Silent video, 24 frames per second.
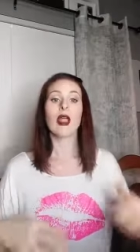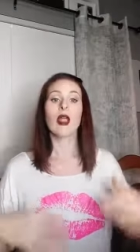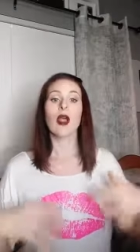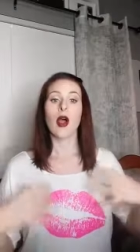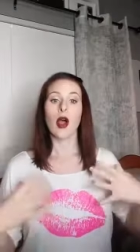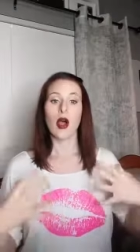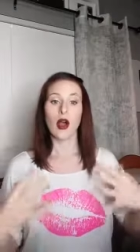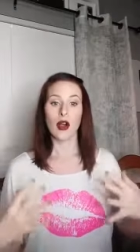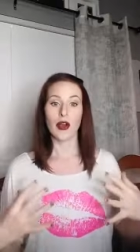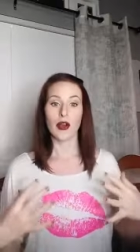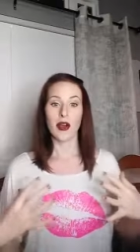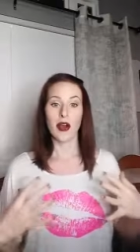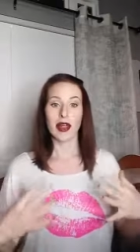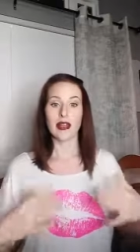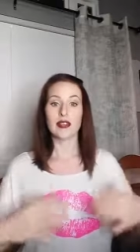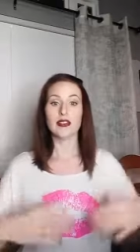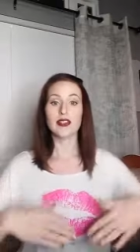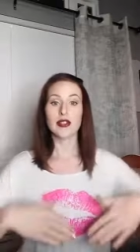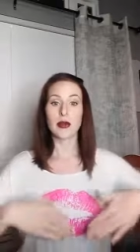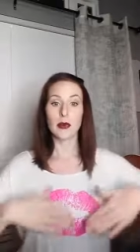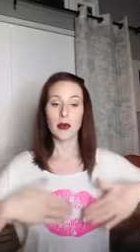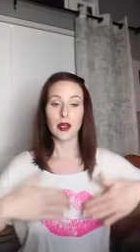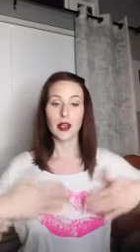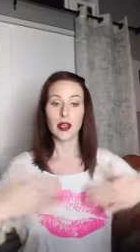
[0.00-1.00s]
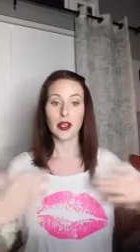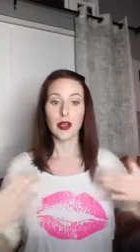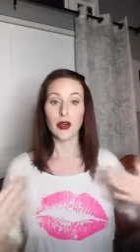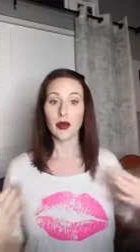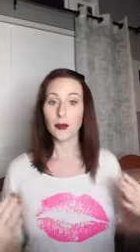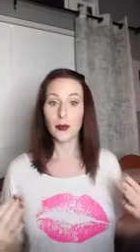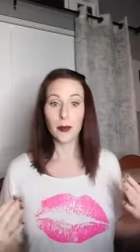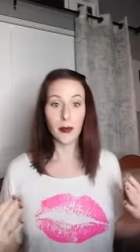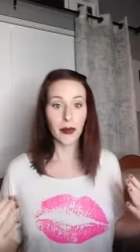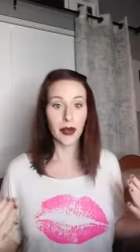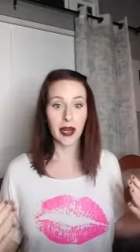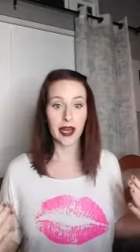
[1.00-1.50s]
All right, so when you're
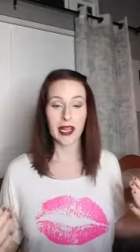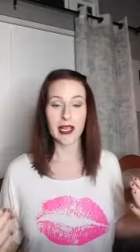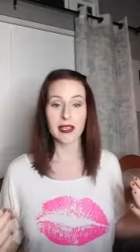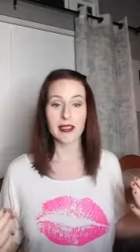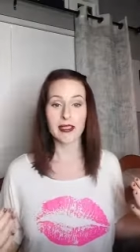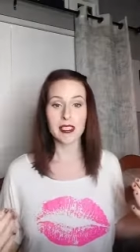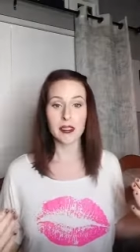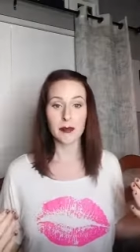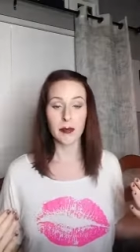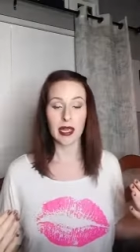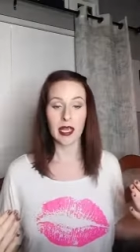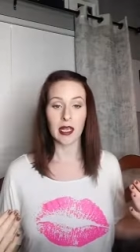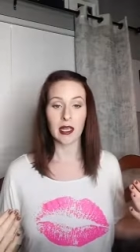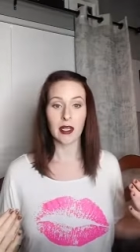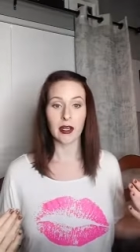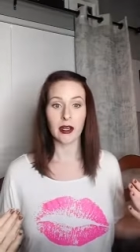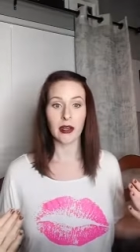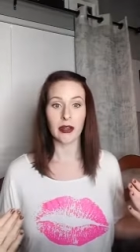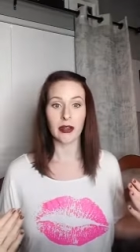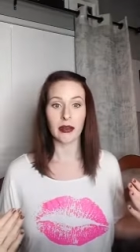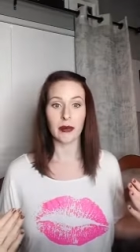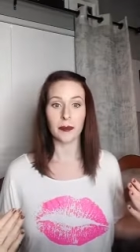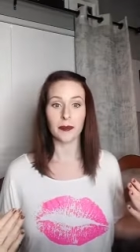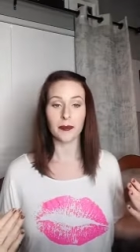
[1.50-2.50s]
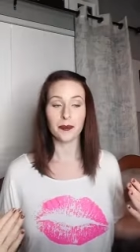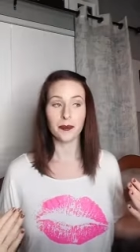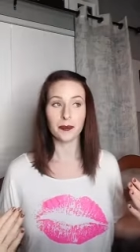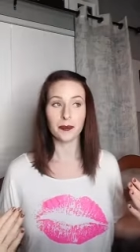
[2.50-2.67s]
brand spanking new,